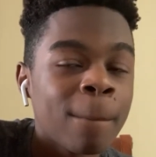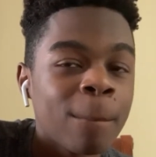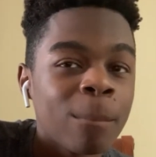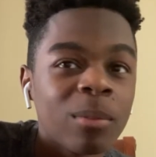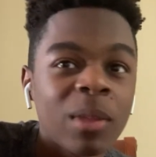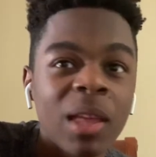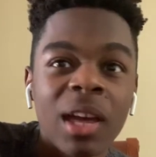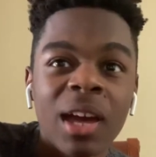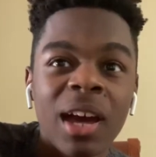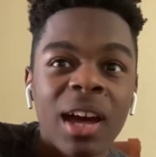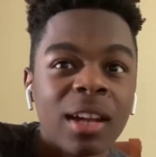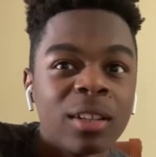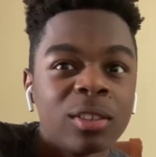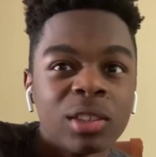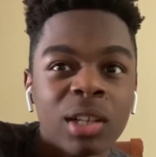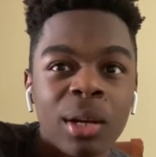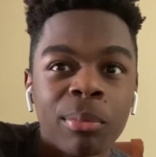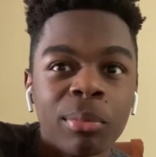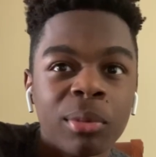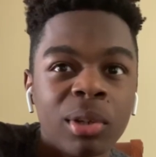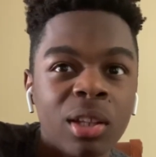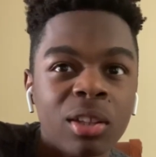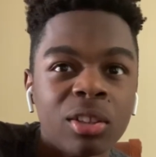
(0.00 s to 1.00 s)
They gotta drop
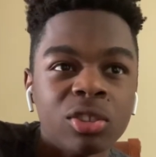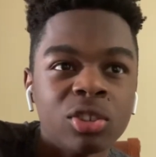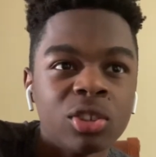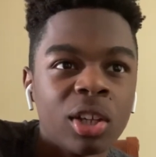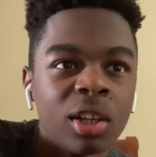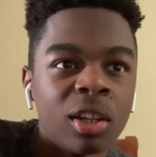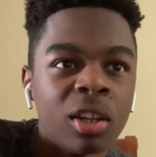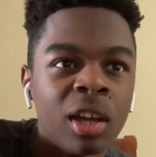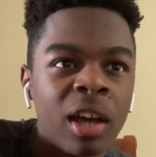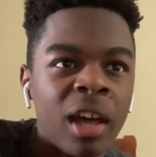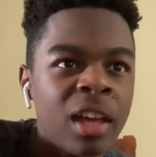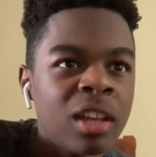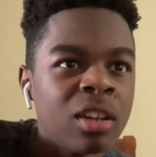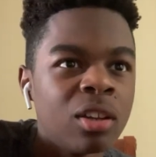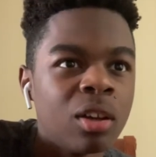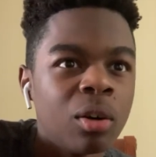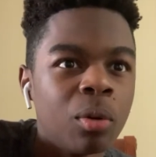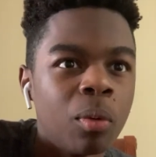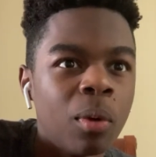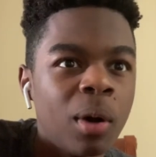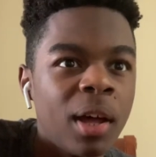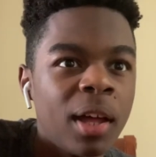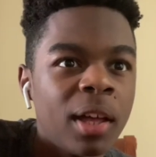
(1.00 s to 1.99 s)
another trailer. Ain't no
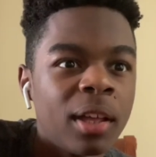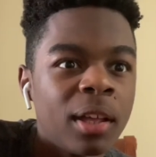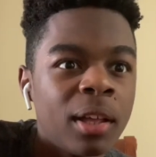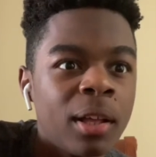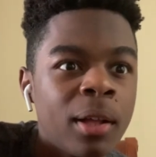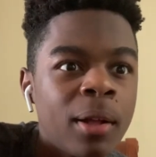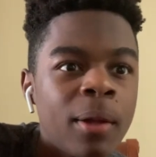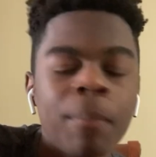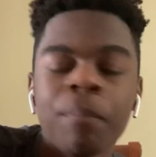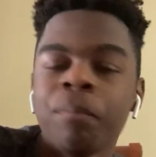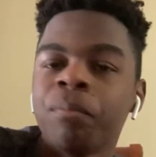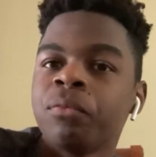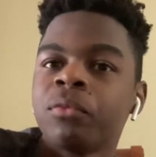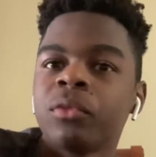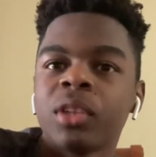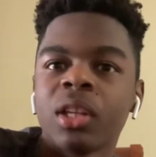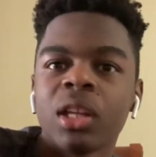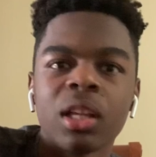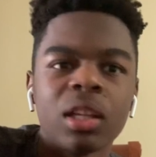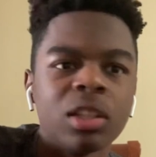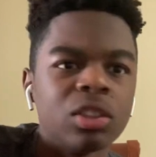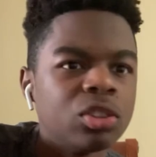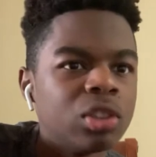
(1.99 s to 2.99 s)
way.
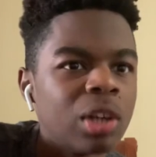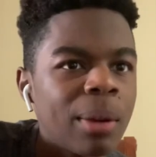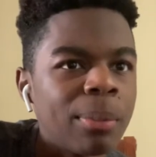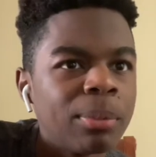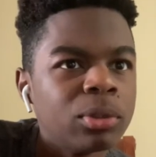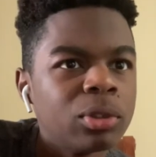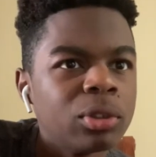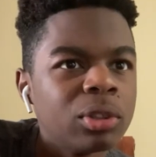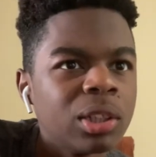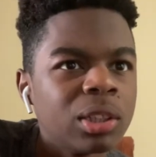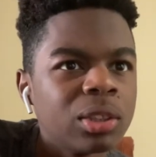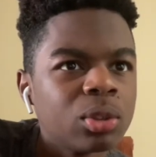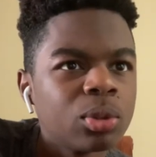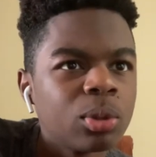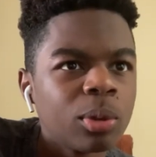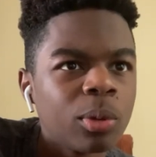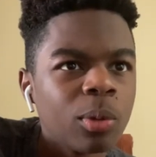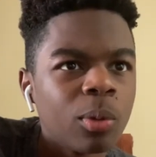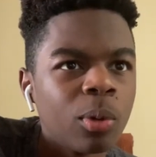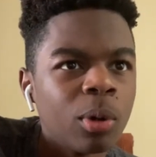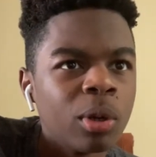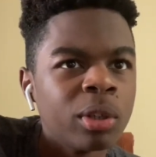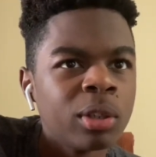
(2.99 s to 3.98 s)
It's dropping
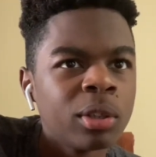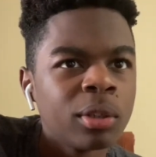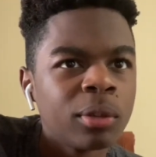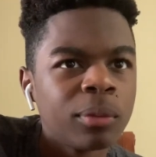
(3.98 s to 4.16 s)
2021.